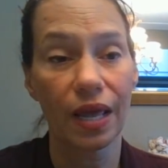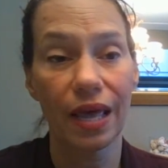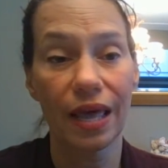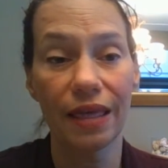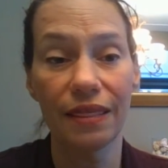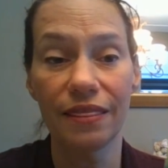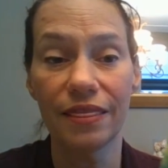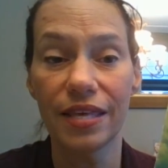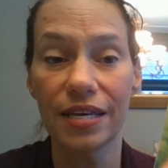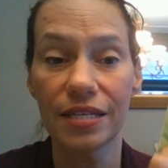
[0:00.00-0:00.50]

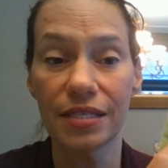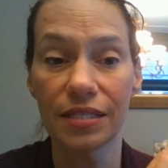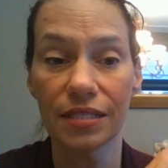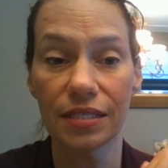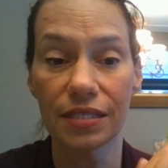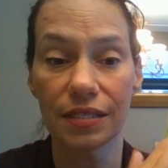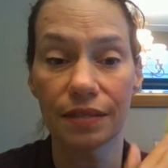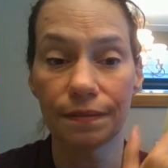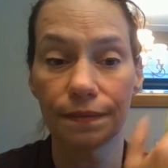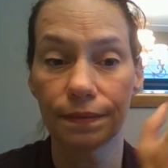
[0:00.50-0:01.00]
And
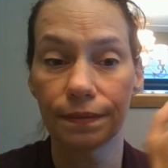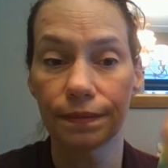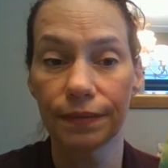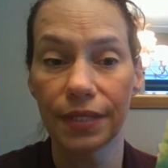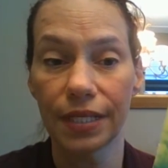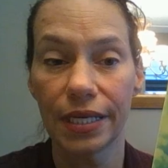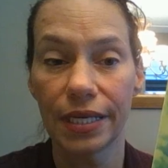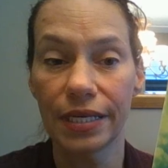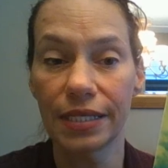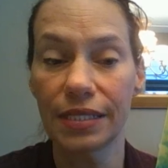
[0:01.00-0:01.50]
this
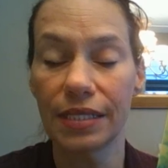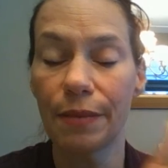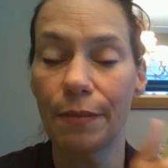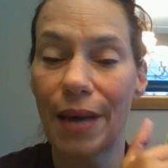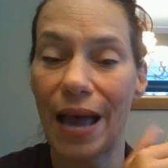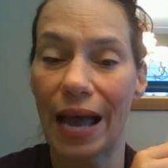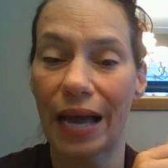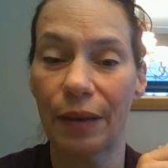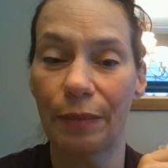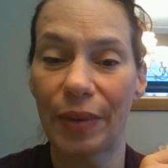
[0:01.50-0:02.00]
is the
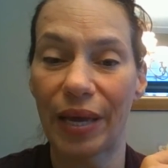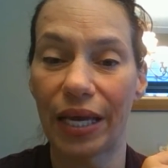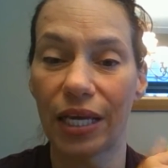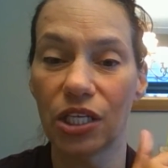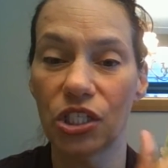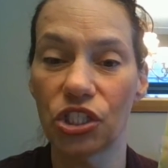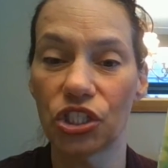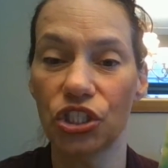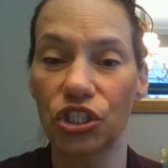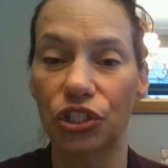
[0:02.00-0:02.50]
back
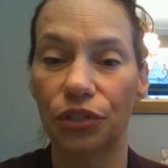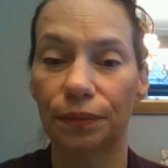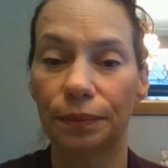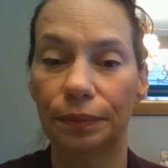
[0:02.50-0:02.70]
page.